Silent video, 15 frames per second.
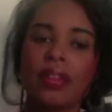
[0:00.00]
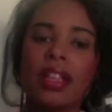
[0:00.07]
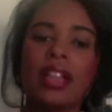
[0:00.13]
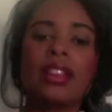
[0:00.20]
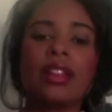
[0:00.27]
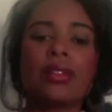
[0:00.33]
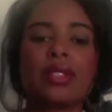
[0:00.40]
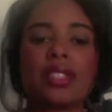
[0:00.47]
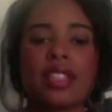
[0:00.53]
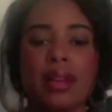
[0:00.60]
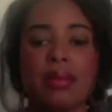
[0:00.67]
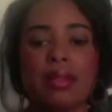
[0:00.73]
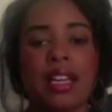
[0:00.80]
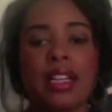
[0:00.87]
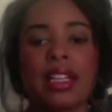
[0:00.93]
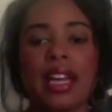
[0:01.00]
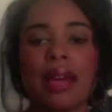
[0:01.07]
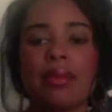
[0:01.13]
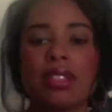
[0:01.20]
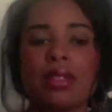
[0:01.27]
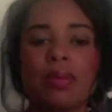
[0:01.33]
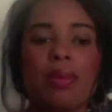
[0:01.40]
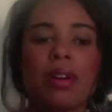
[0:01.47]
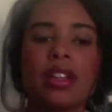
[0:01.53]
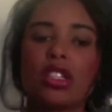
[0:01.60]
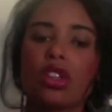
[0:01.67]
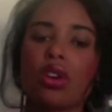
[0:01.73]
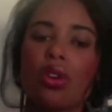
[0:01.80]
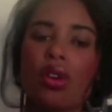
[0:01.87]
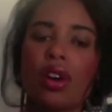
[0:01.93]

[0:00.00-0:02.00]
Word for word: In those same 10 games, the point total